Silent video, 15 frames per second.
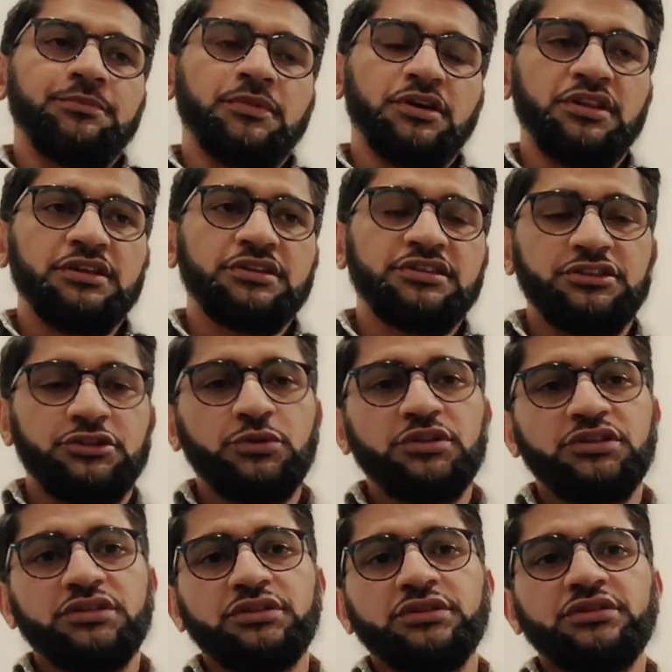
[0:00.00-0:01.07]
Other
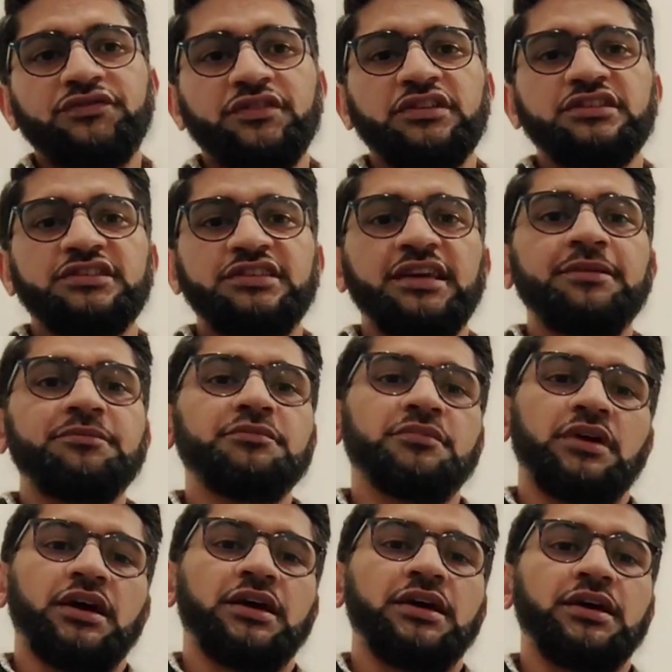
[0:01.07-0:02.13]
situations for the same
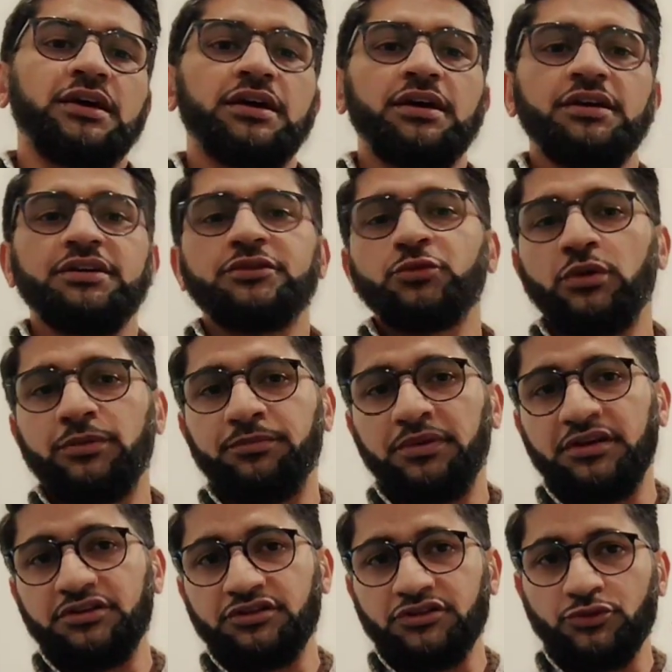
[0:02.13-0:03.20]
is when
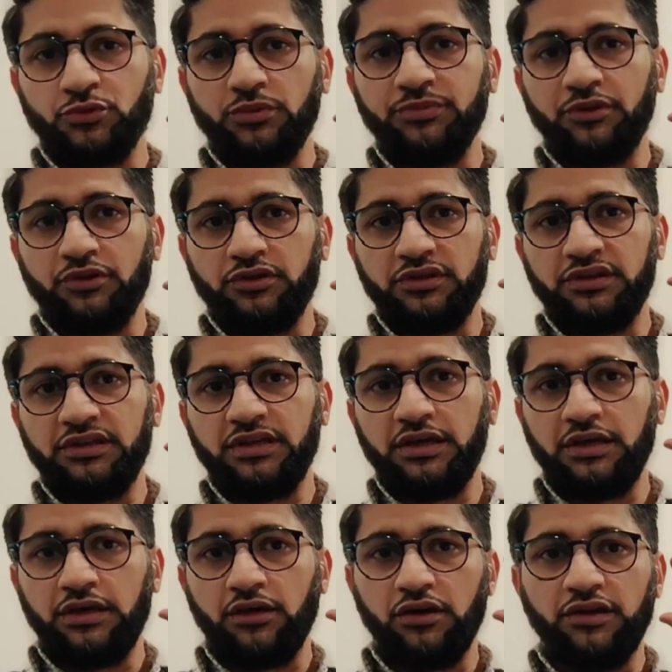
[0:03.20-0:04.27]
patients will be
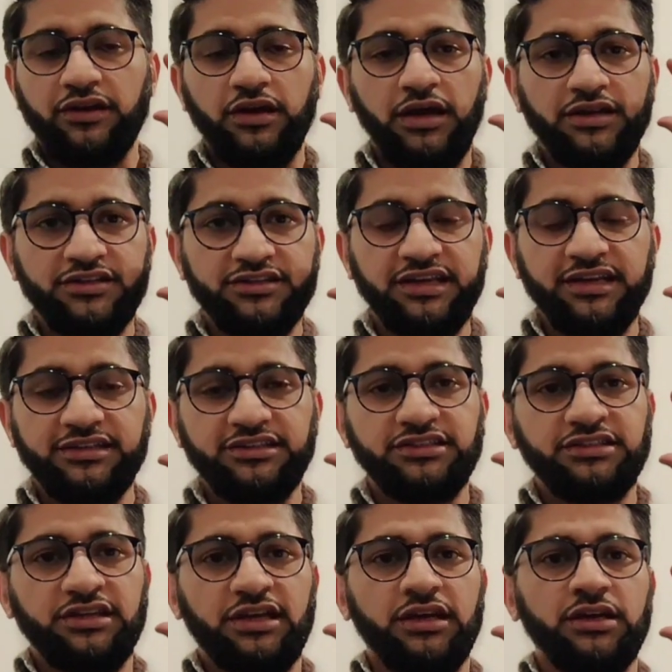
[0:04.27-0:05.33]
on a handset
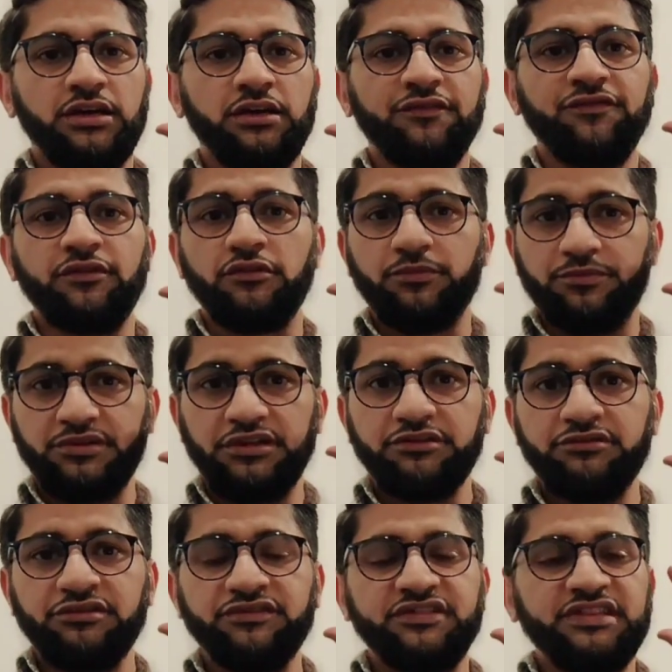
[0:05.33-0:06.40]
for a
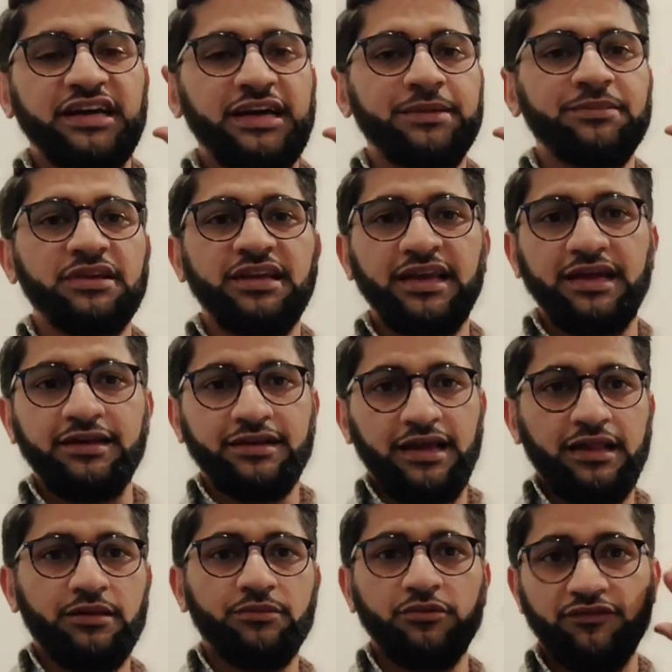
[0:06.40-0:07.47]
period of time, again
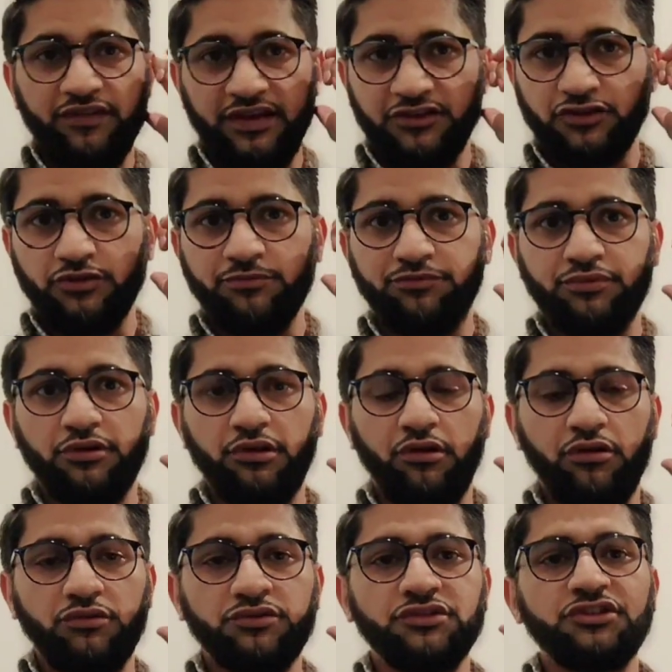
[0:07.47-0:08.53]
elbow flexion
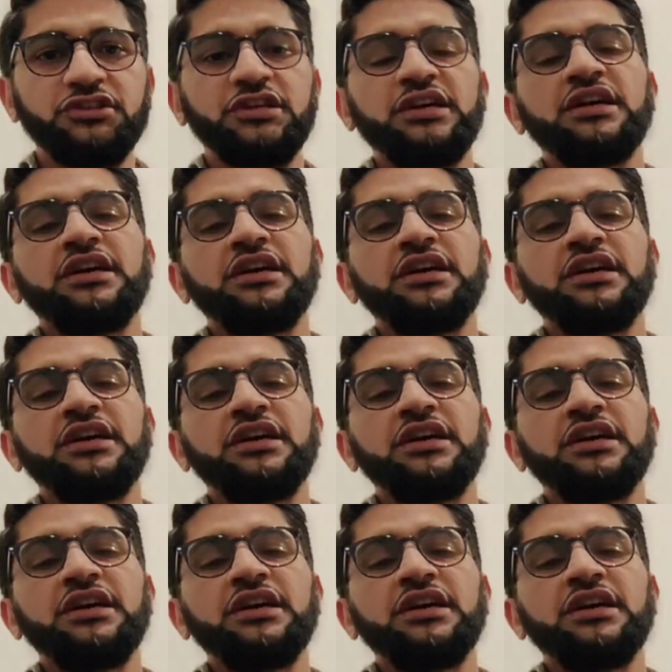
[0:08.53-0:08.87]
prolonged.